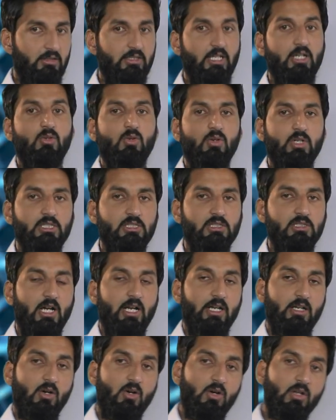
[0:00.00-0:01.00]
They
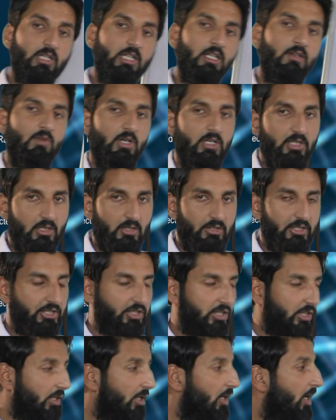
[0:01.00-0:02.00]
coincide only in one
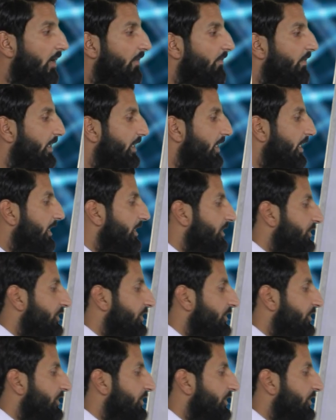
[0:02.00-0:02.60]
condition, when the